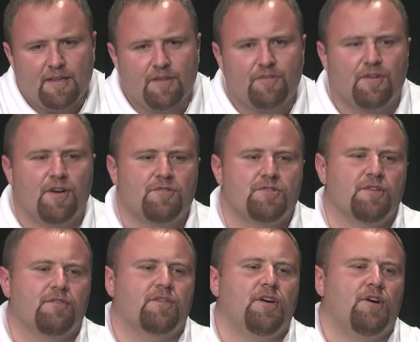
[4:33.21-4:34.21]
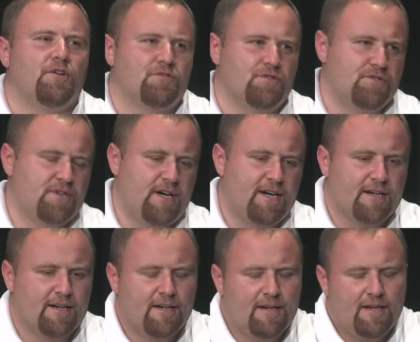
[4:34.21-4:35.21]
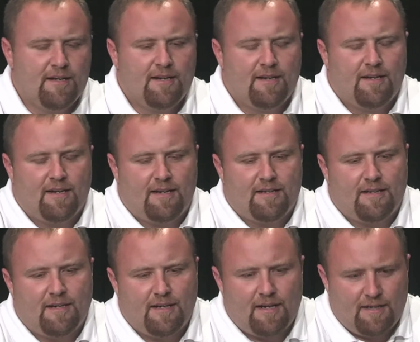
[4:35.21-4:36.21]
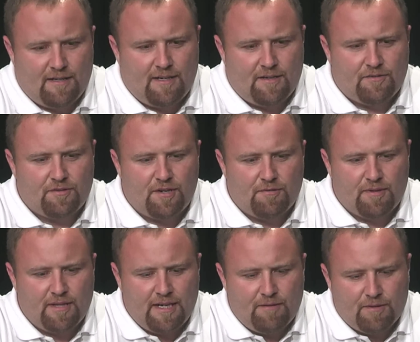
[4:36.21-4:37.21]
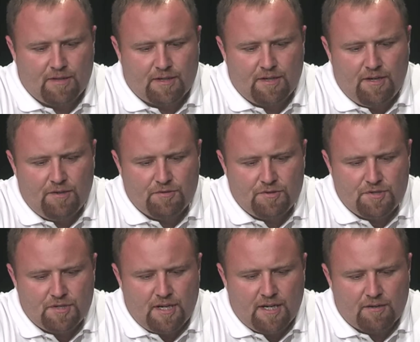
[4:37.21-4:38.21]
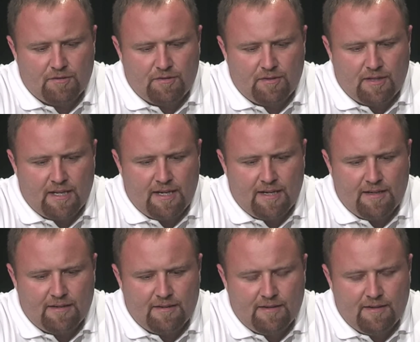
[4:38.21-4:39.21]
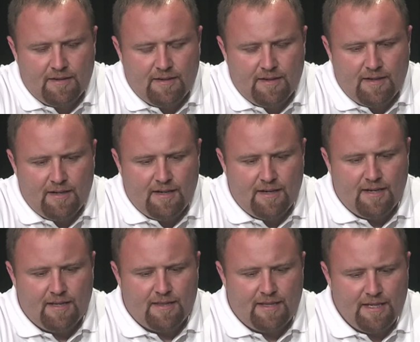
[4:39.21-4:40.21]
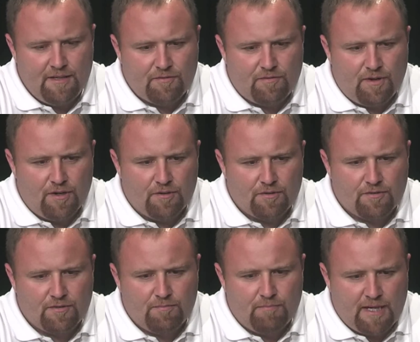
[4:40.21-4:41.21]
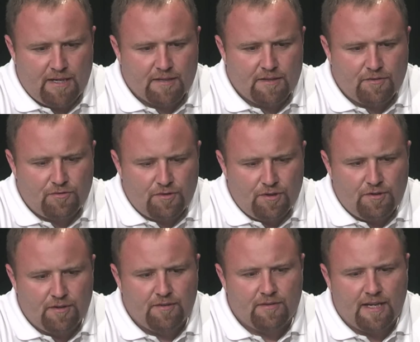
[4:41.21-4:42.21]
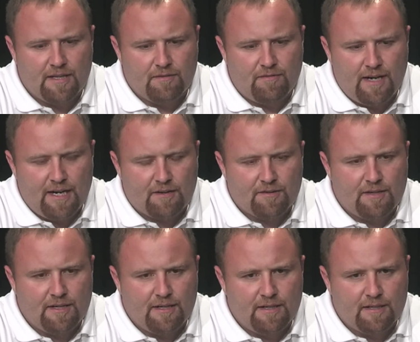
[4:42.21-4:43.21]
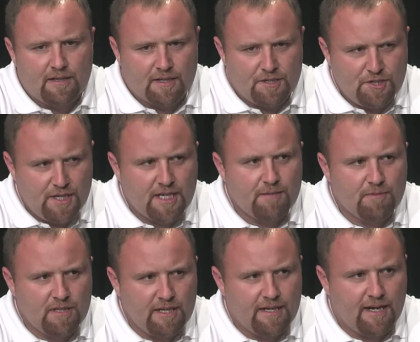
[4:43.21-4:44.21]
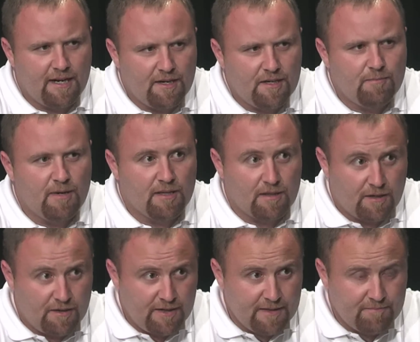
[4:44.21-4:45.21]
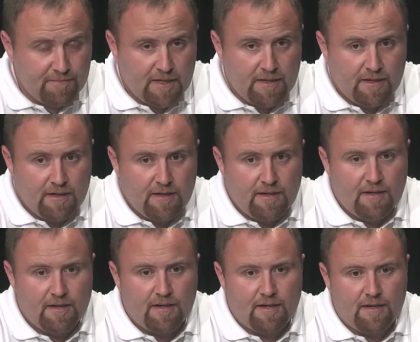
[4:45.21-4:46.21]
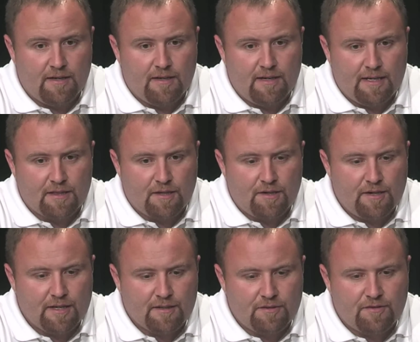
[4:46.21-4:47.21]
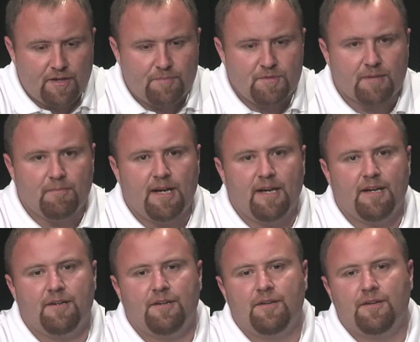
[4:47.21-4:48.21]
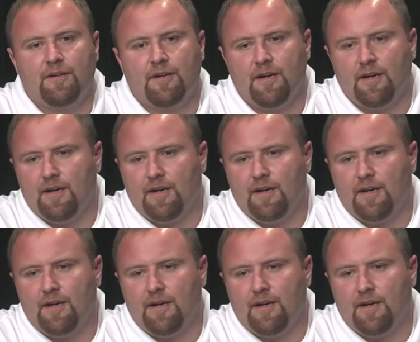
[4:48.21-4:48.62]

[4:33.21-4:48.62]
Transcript: this notion of culture shock. I'll start with that one. The culture shock was in that these folks, meaning the students and the faculty, legitimately cared about learning and learning their subject matter,